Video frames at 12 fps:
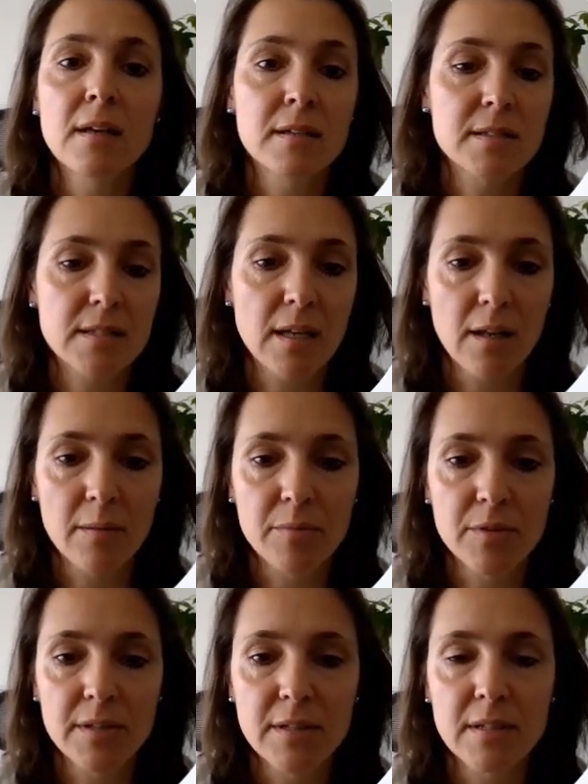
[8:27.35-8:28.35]

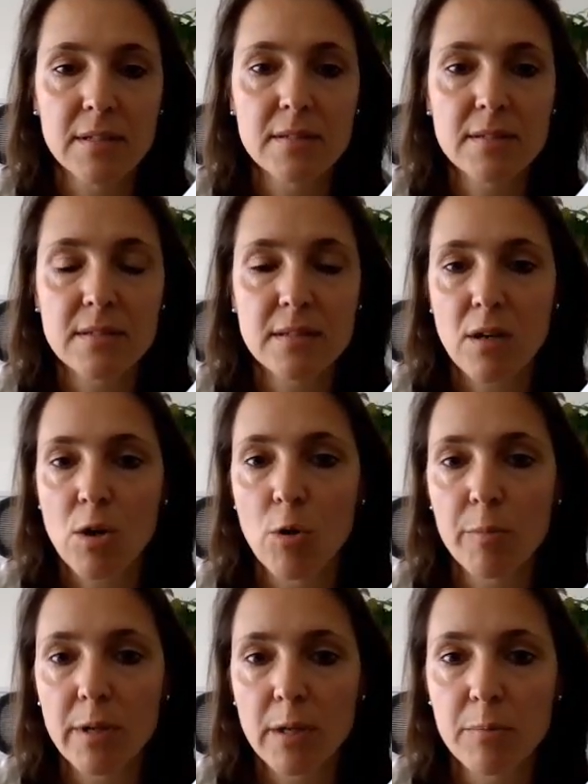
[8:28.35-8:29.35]
celebrities,
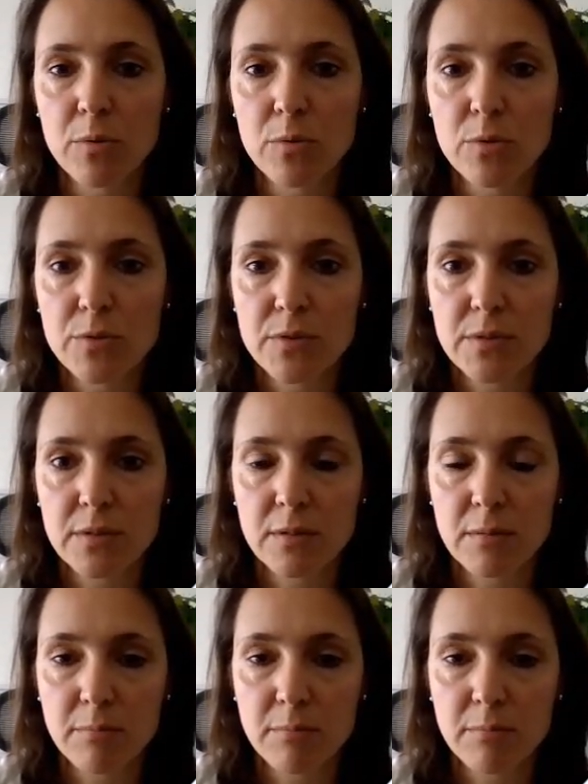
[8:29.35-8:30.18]
comic books,